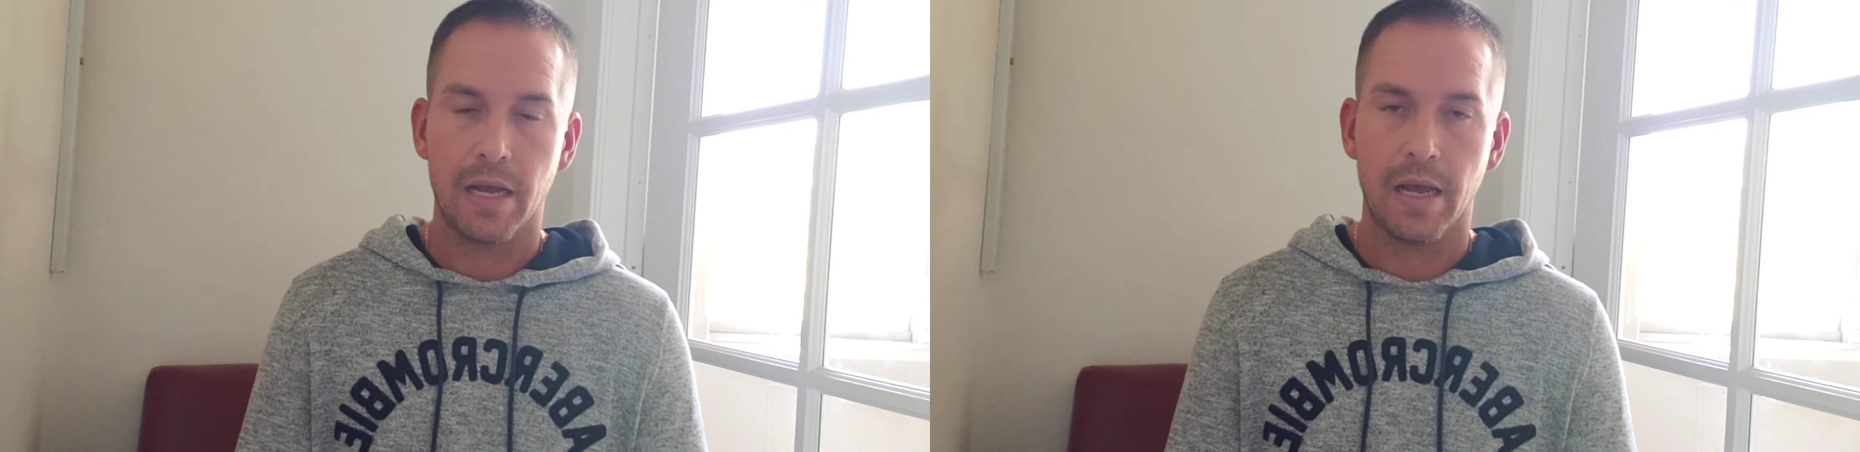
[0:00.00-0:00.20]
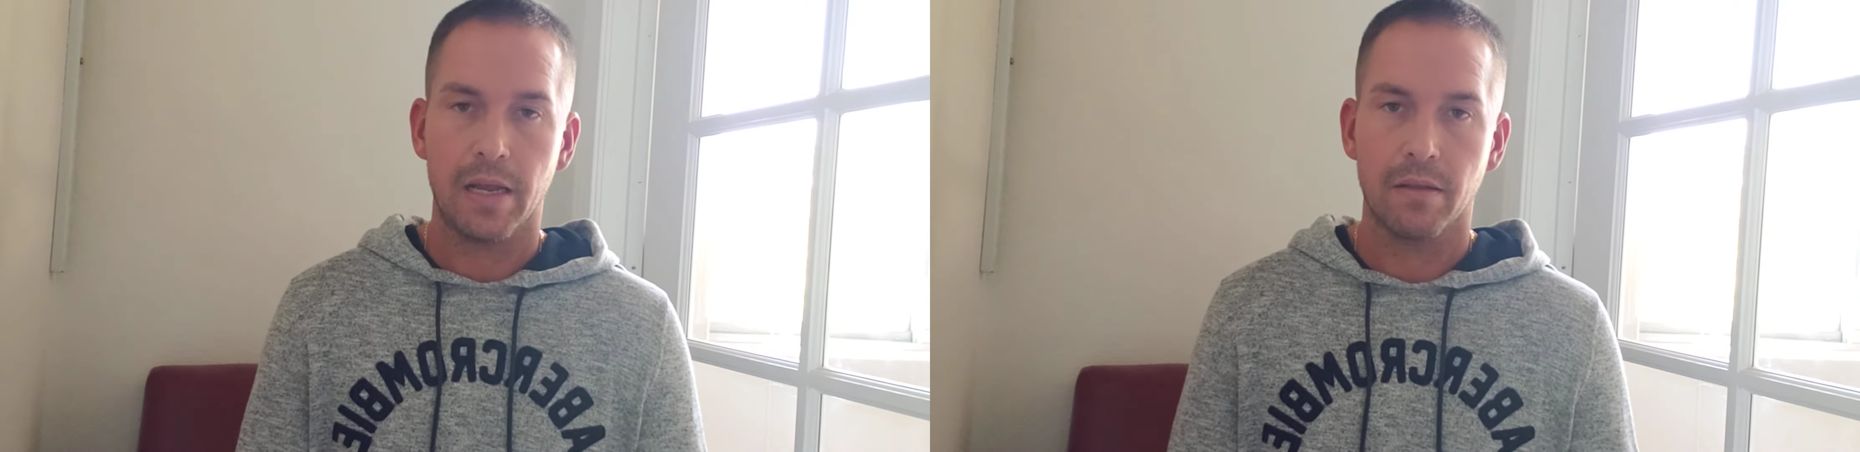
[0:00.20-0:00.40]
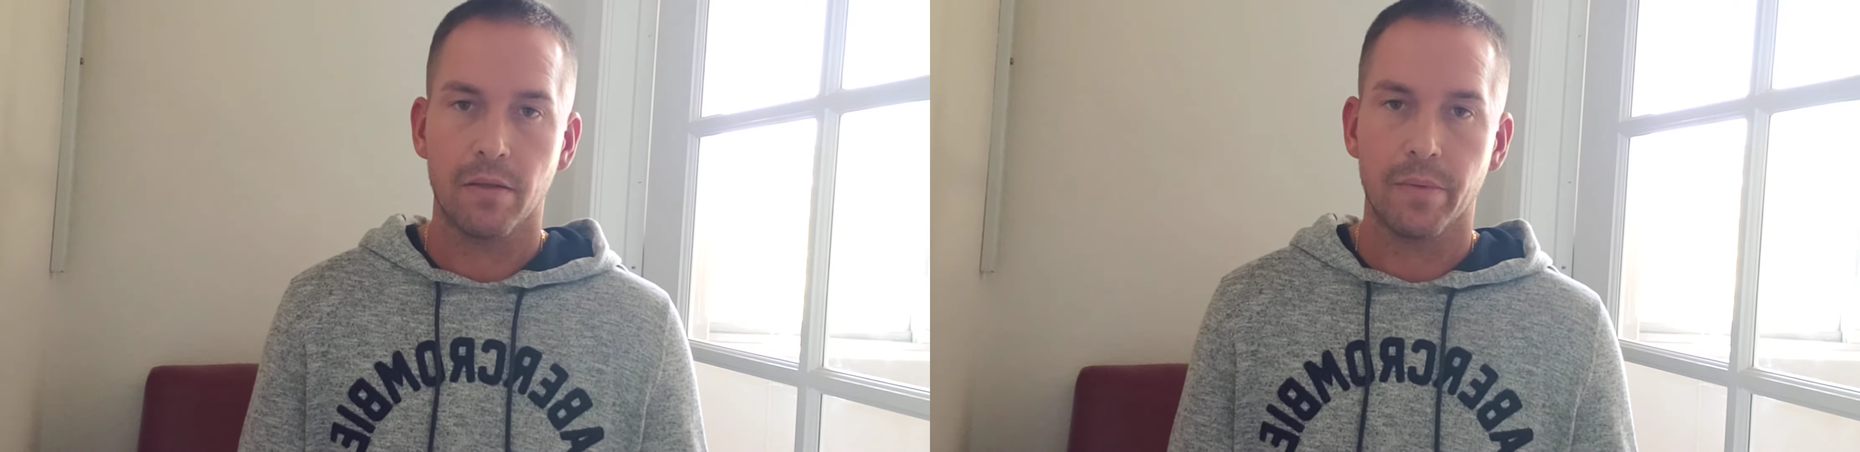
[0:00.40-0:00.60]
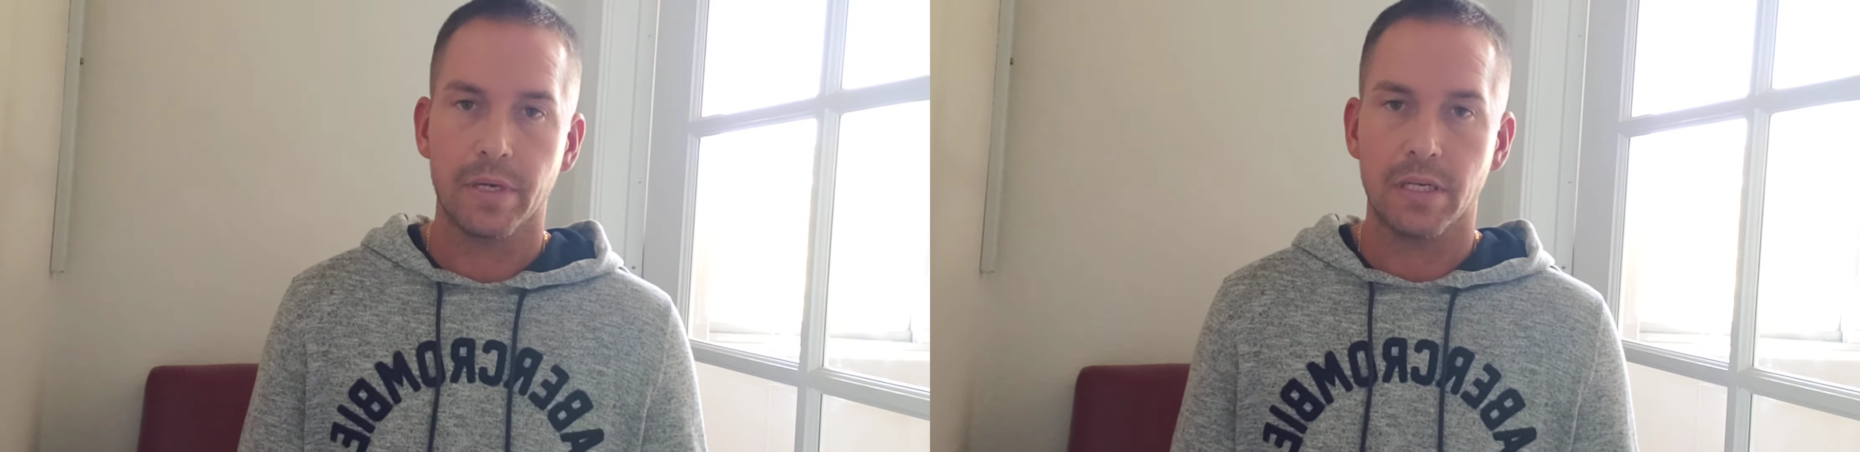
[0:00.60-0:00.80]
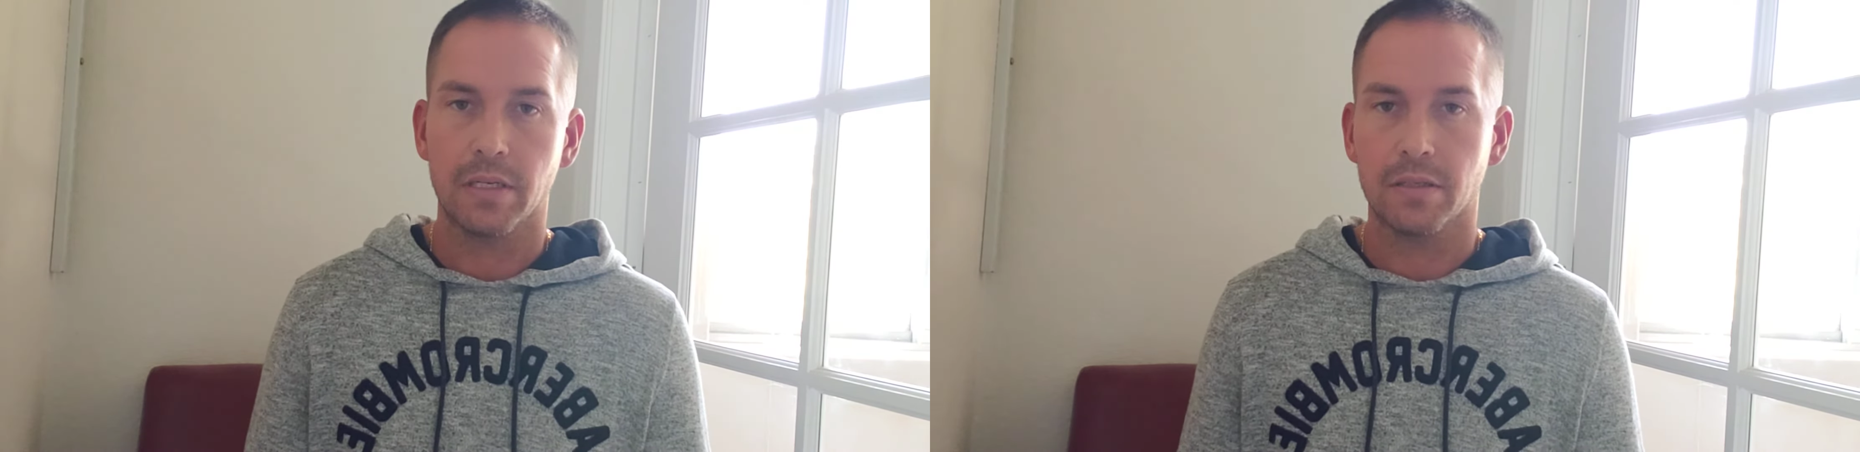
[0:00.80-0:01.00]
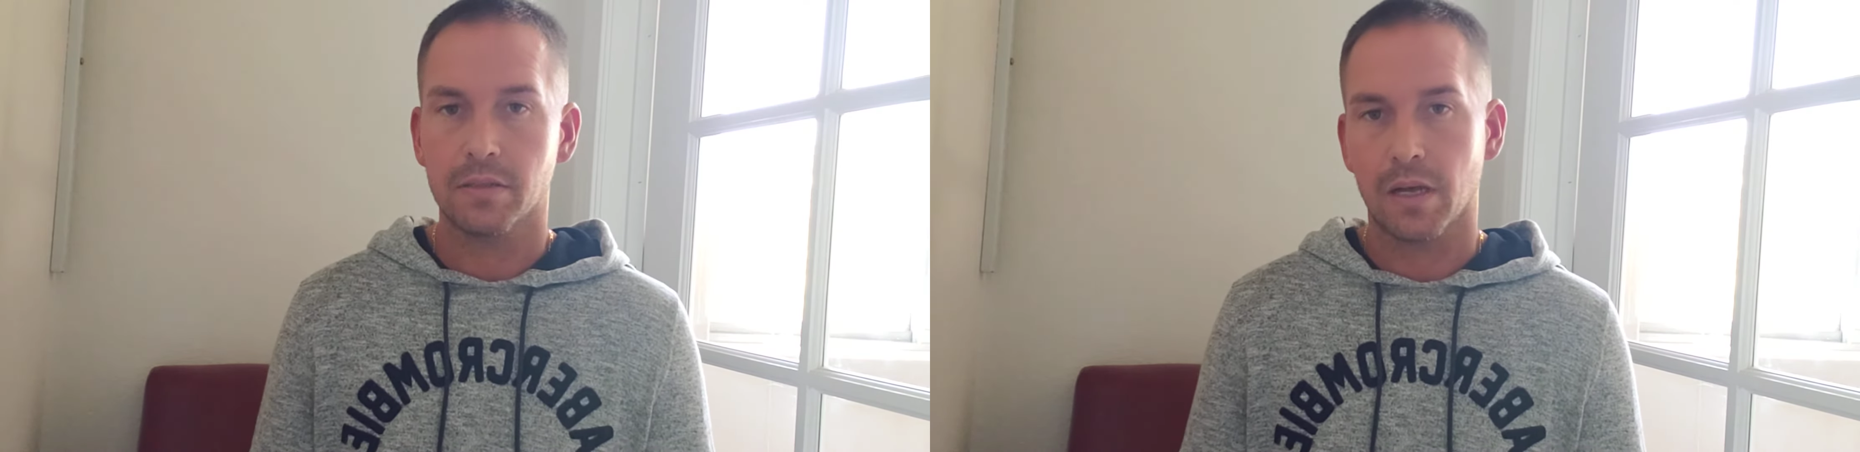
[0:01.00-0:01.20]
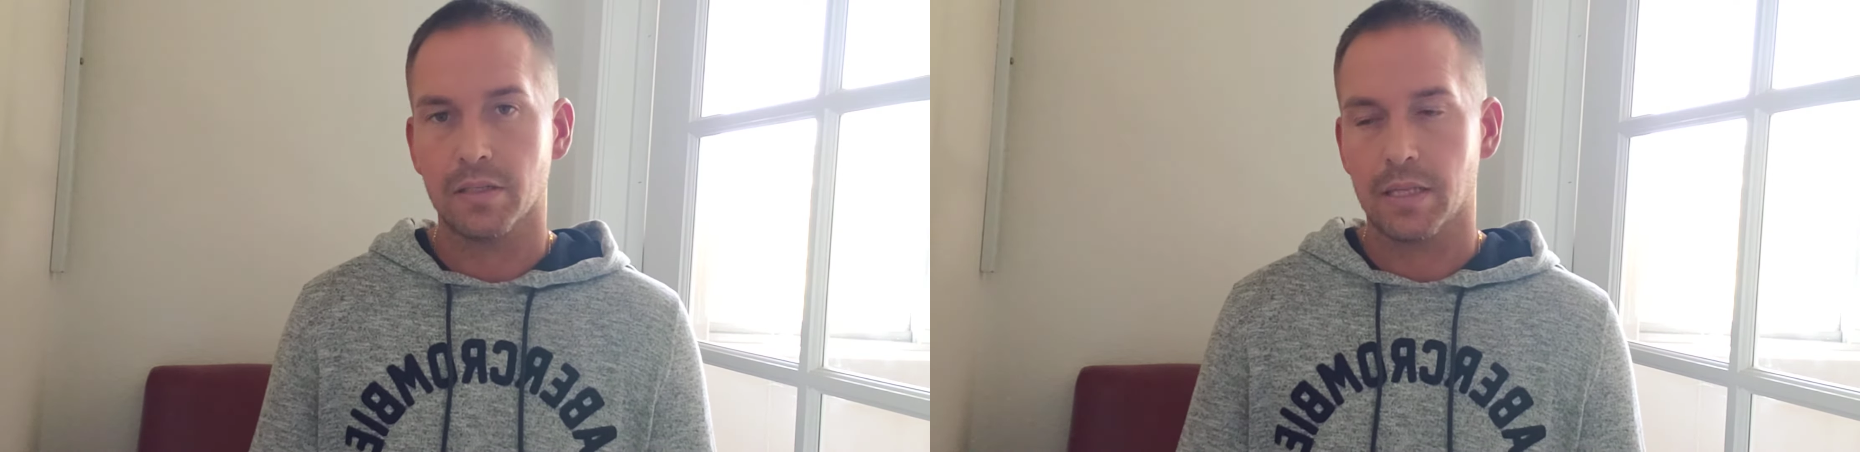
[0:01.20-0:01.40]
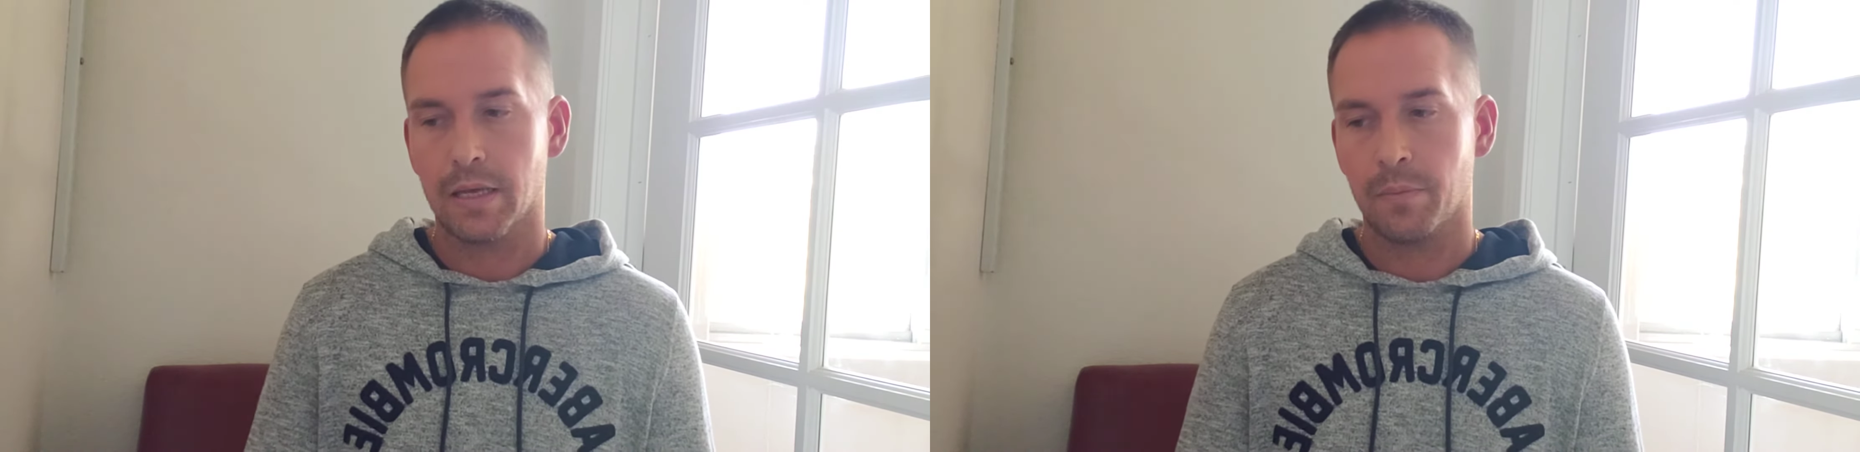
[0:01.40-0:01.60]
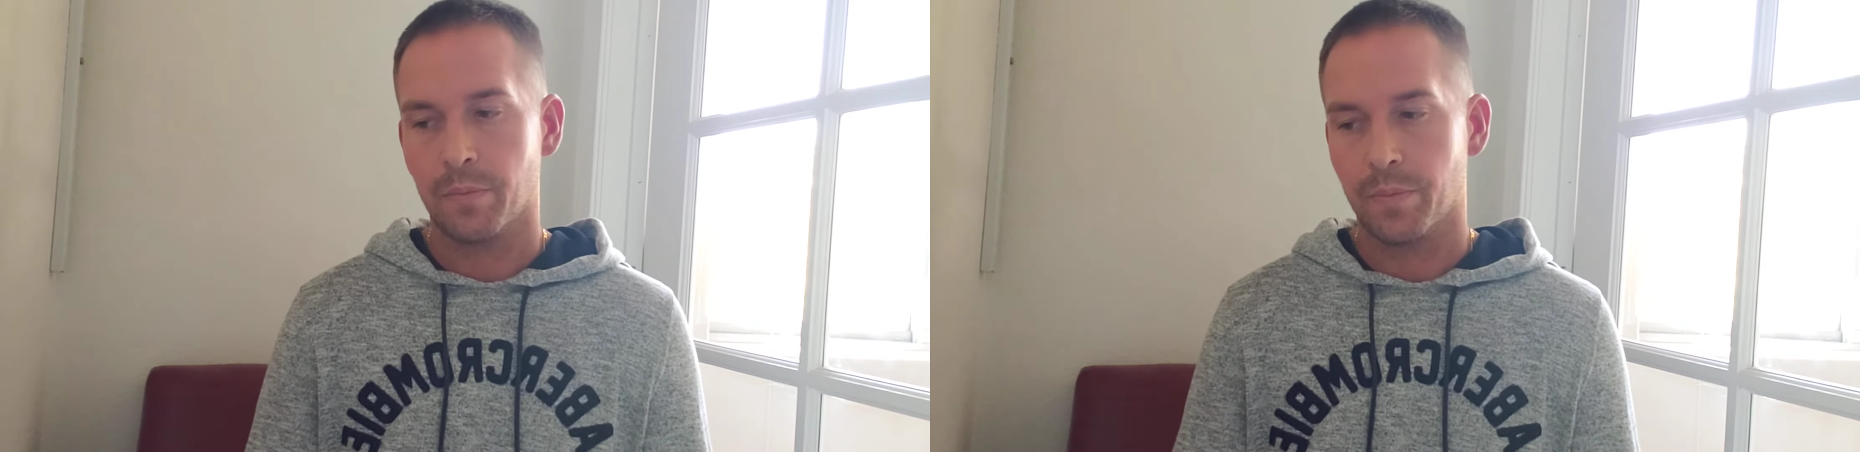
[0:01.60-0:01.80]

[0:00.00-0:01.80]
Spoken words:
at liberty to discuss them.